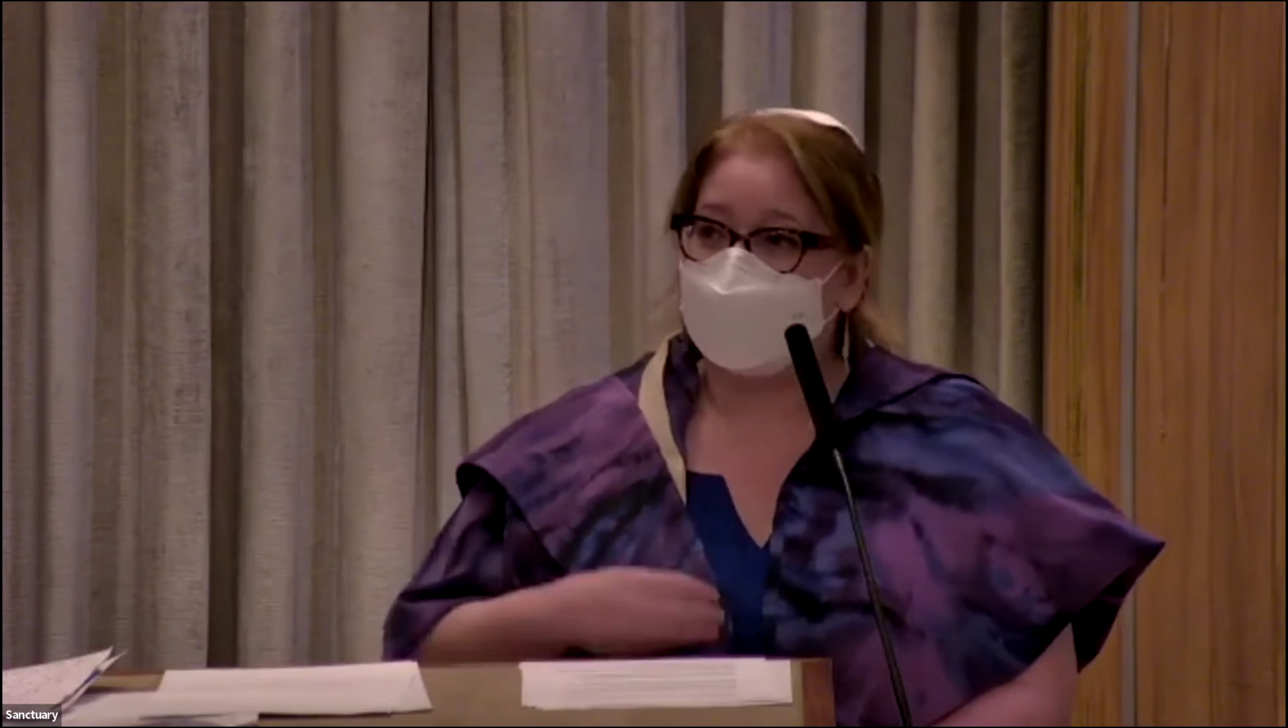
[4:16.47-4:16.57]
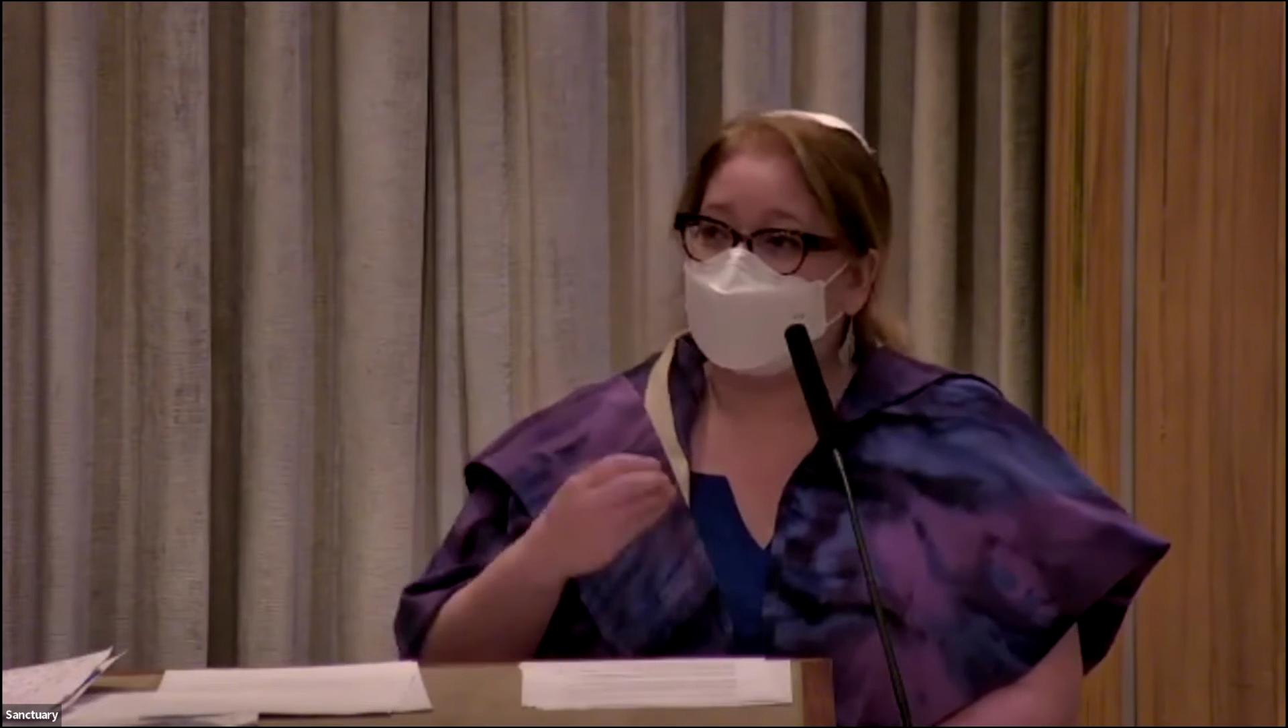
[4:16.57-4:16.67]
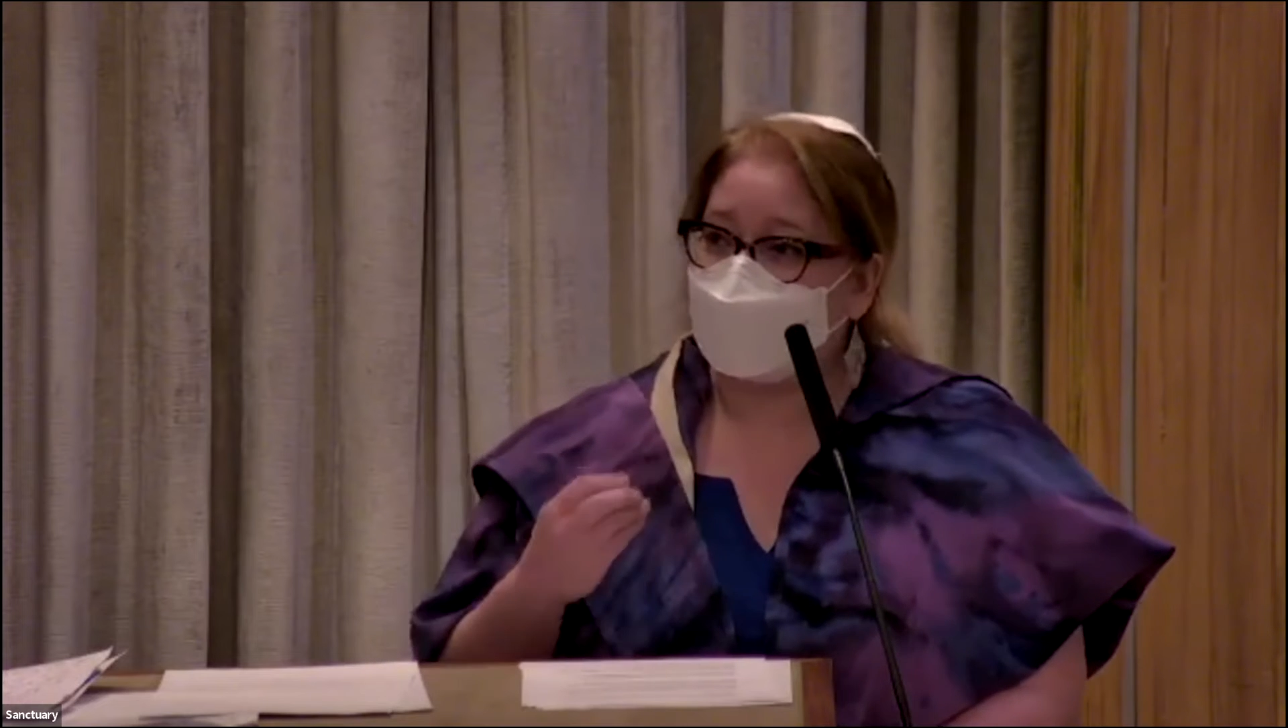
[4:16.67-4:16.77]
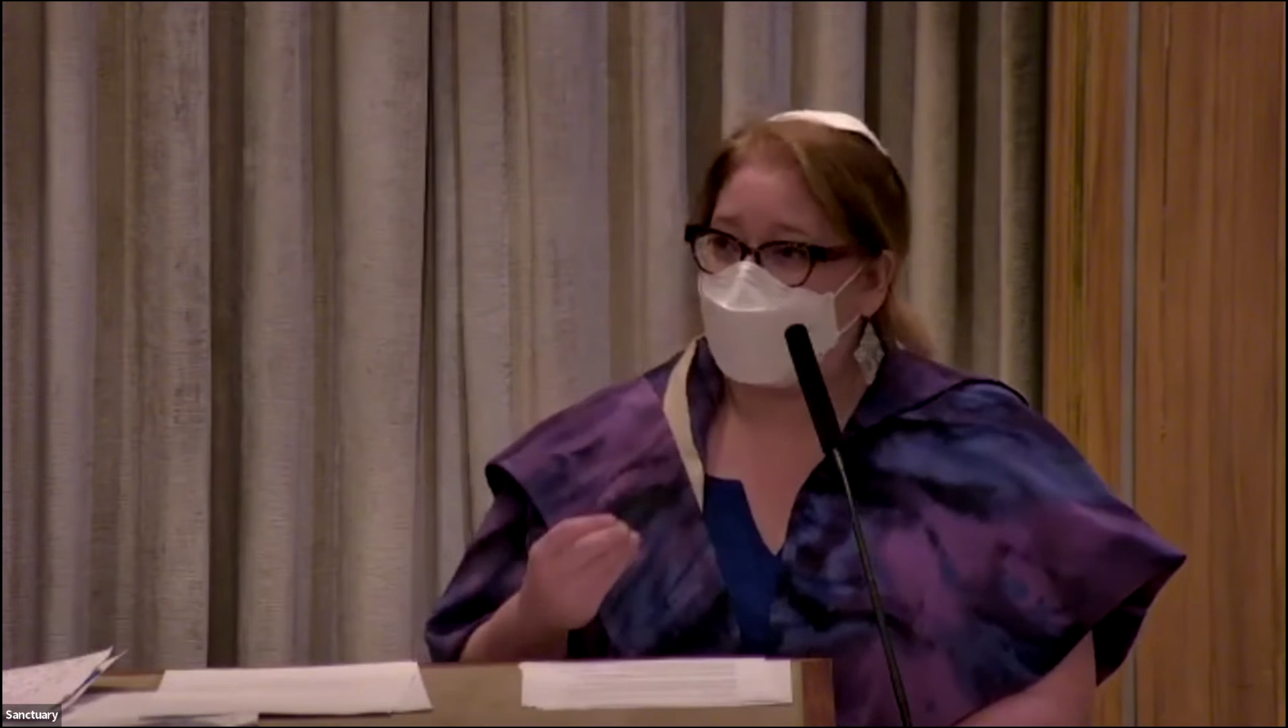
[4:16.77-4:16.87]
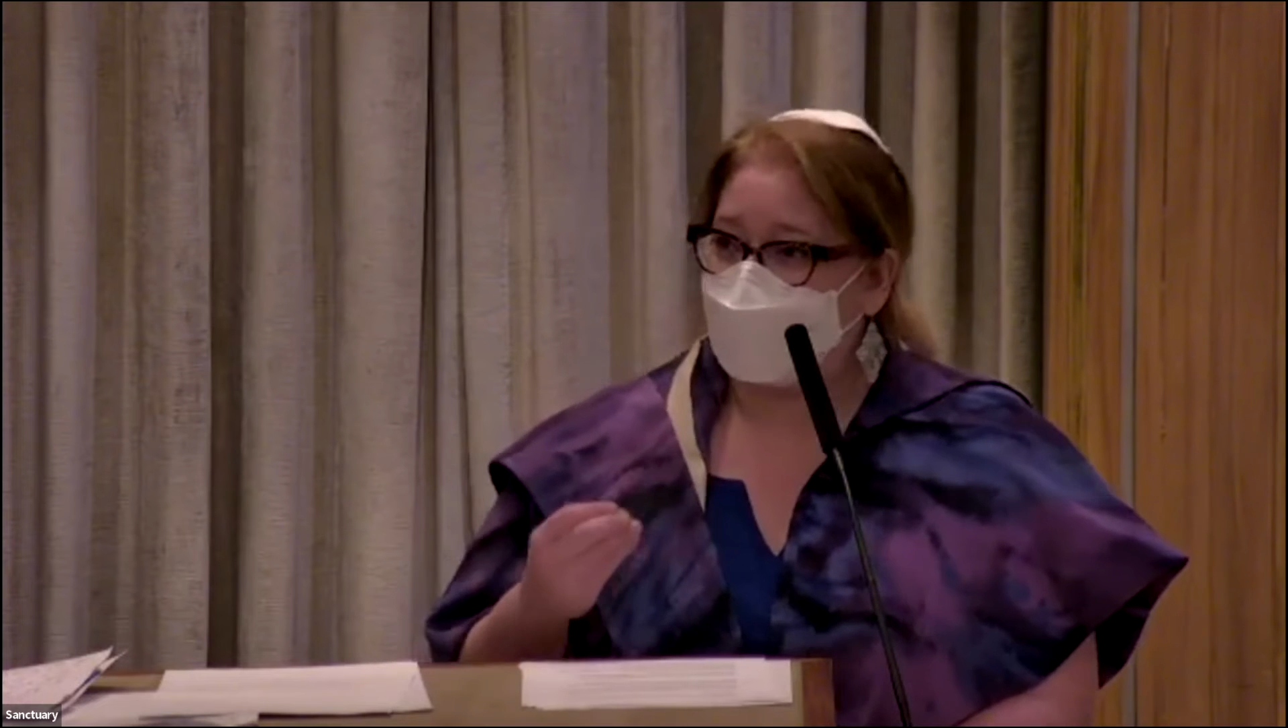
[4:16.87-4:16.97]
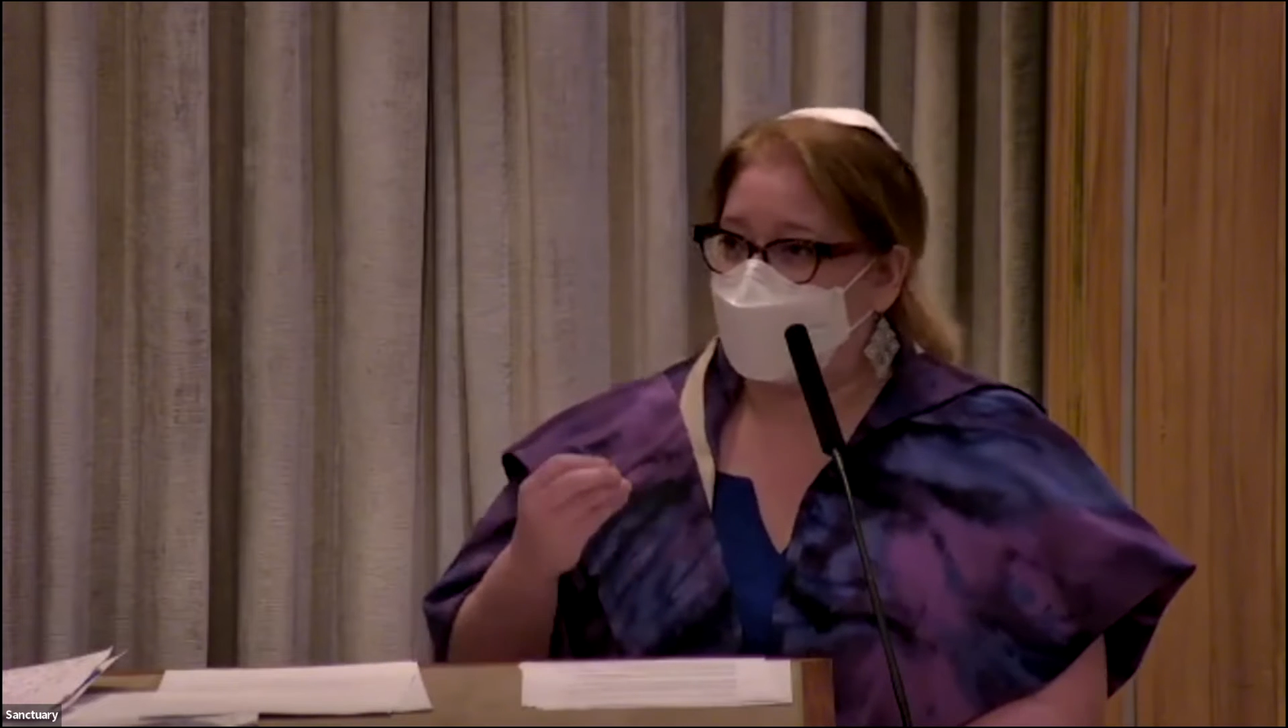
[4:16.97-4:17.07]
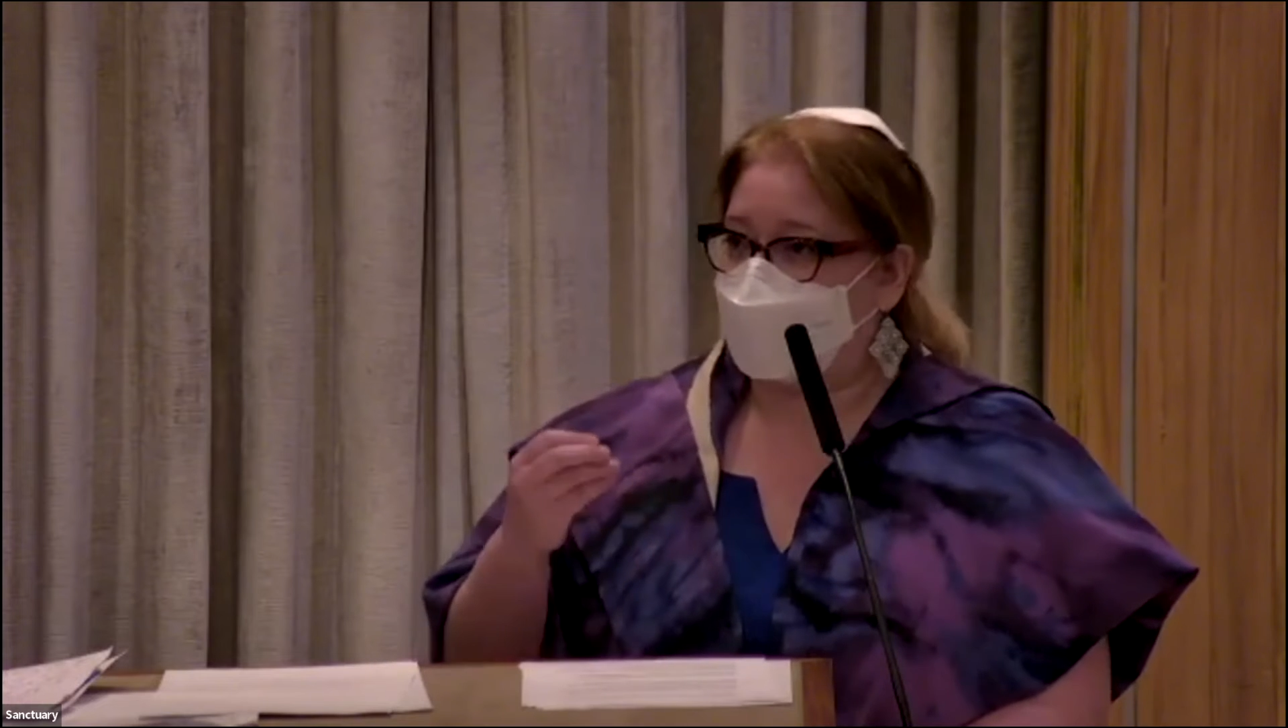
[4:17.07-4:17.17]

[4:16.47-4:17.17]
face the